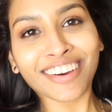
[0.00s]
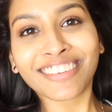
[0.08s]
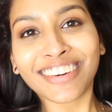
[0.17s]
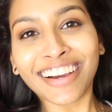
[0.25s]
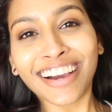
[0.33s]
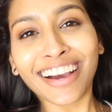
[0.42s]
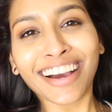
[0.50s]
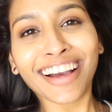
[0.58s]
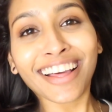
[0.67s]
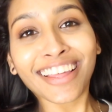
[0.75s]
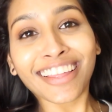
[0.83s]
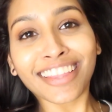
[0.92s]
so
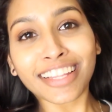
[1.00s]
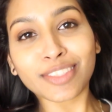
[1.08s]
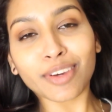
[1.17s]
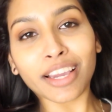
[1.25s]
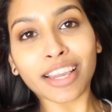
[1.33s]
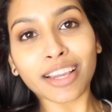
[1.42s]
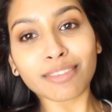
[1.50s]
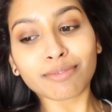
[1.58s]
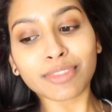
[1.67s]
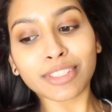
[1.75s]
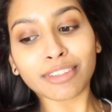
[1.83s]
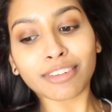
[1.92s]
that's why I'm
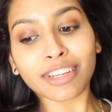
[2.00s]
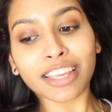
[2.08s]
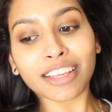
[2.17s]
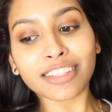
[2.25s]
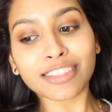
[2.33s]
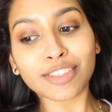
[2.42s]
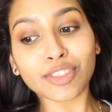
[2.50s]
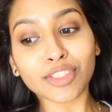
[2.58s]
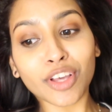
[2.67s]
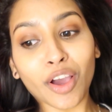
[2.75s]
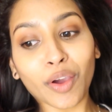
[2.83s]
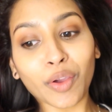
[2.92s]
talking
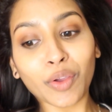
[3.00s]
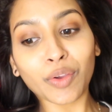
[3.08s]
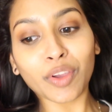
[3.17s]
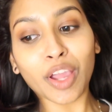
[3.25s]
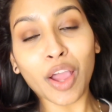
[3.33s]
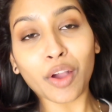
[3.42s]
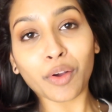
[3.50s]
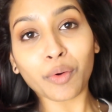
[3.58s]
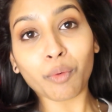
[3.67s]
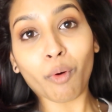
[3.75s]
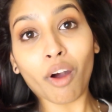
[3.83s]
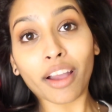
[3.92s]
so
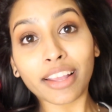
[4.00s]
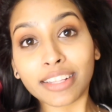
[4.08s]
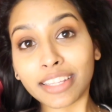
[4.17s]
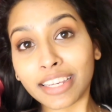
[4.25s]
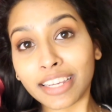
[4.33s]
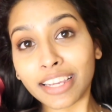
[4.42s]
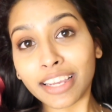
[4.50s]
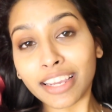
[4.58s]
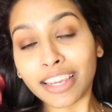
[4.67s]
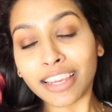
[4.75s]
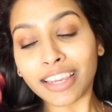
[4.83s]
quietly.